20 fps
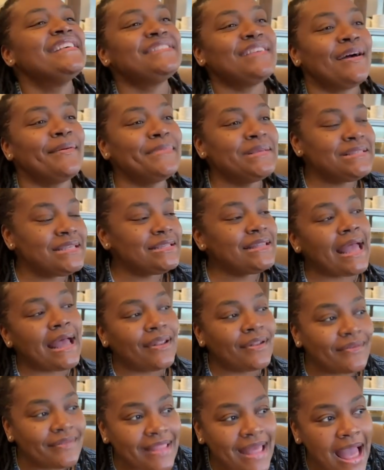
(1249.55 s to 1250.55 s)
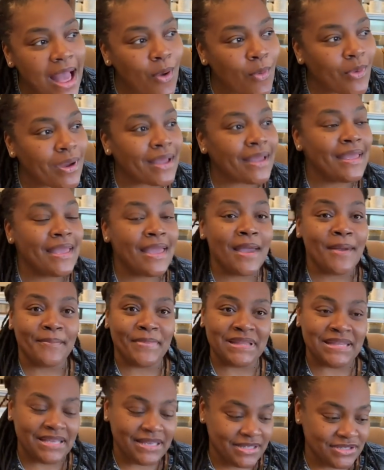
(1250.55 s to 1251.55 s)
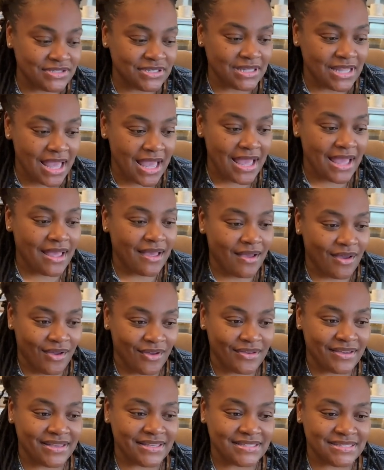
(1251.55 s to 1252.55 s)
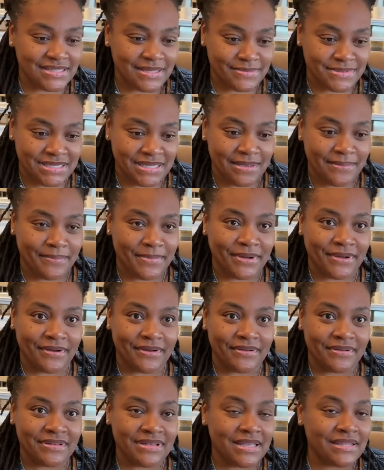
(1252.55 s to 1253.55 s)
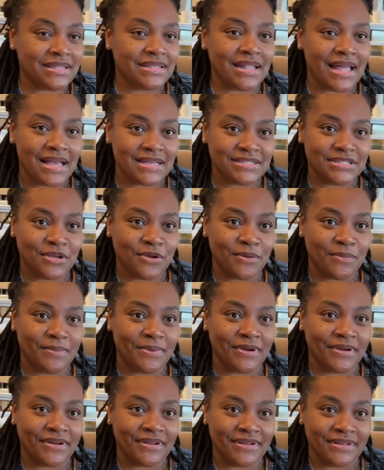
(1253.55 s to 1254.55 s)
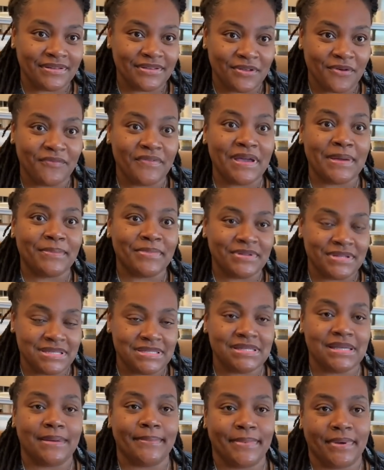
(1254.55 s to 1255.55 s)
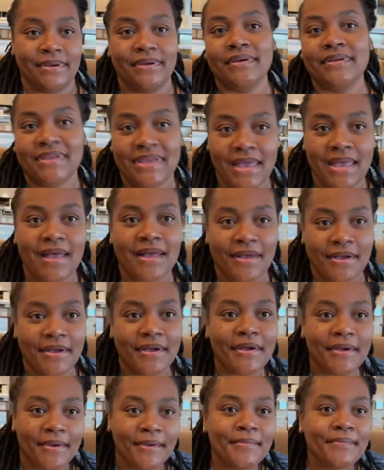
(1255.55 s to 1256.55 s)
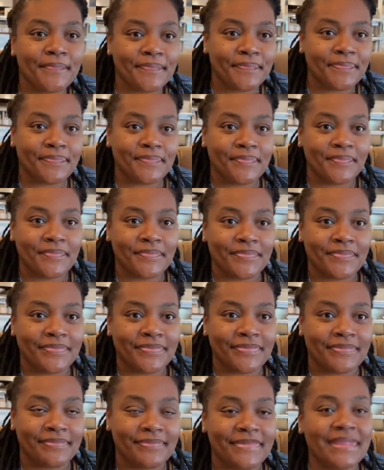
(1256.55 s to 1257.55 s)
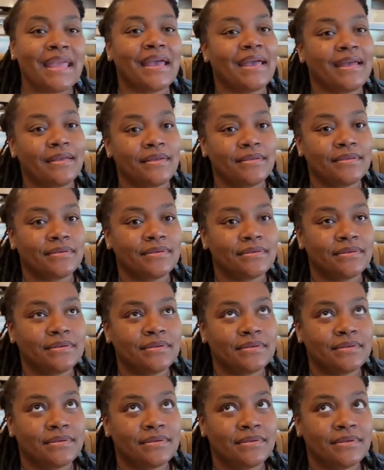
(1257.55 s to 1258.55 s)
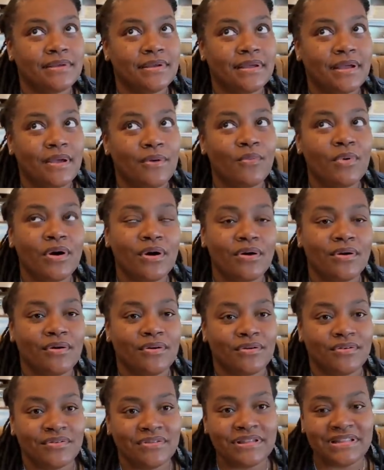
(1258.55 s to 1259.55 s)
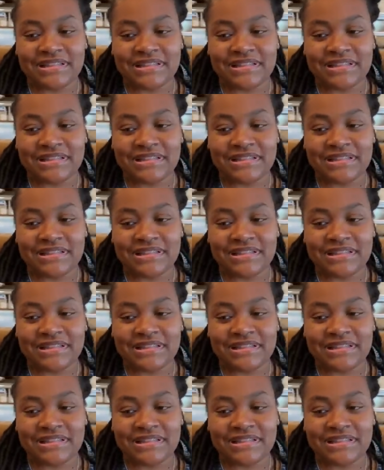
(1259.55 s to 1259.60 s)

so I'm gonna sit down on that one. But then July, August, September, nothing October, November, yeah. December. Yeah. Yeah. October is a yet. And yeah. January. Well,